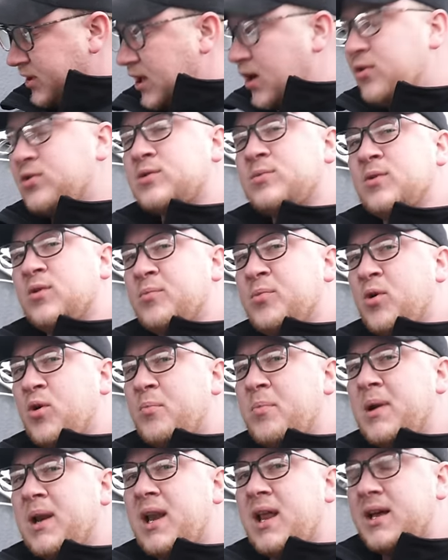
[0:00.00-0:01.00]
the ultimate
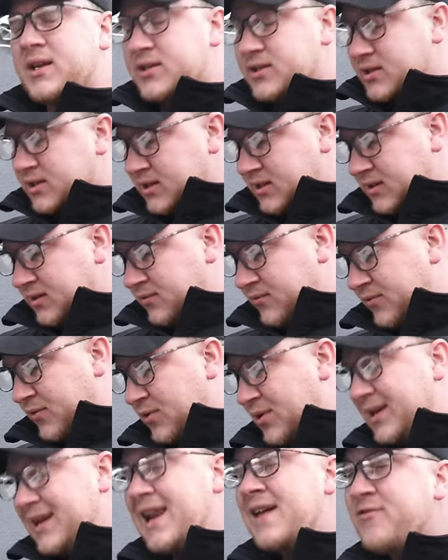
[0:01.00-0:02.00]
report plus
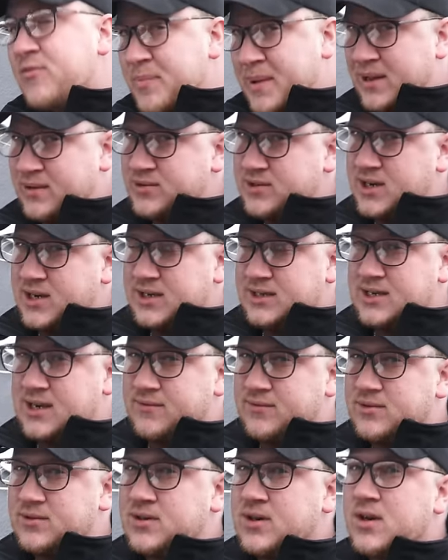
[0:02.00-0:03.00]
for
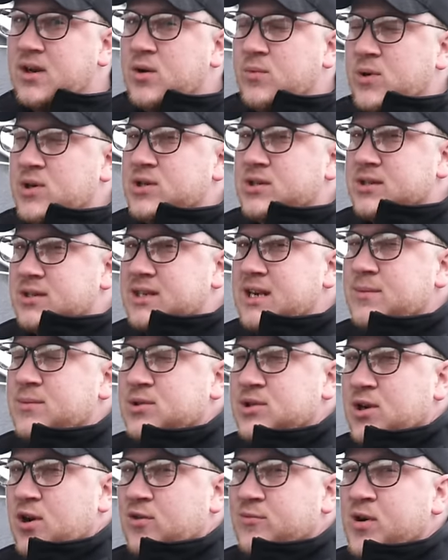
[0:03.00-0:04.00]
£11.97, which is the same
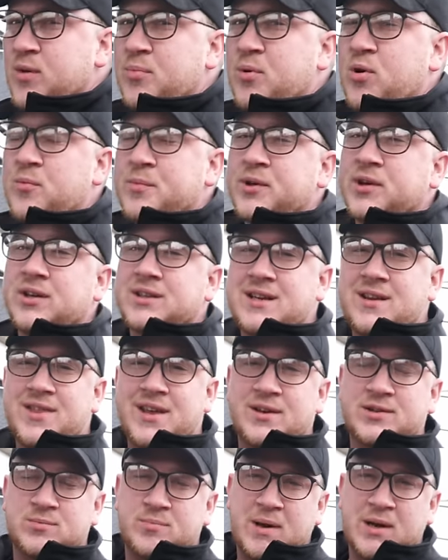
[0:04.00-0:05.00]
as the ultimate report, but you've got
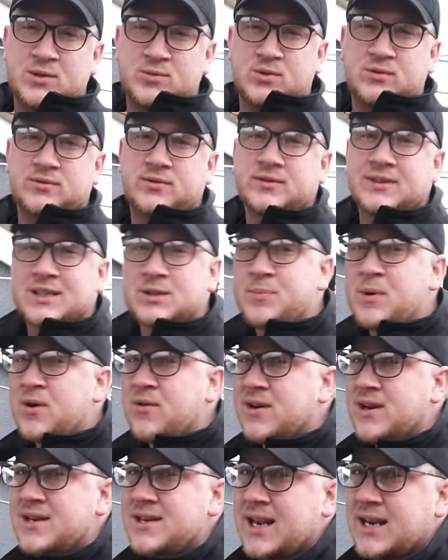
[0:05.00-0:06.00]
£10,000 worth of
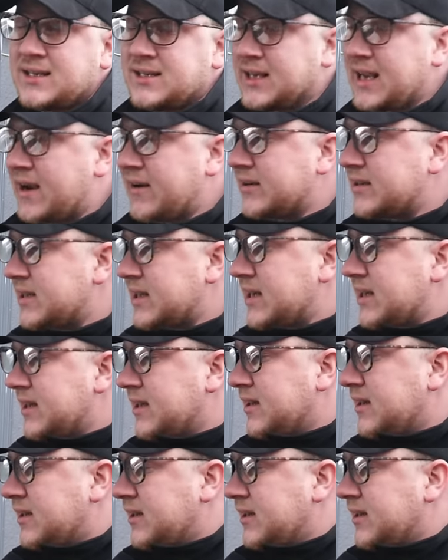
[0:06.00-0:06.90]
Experian data guarantee.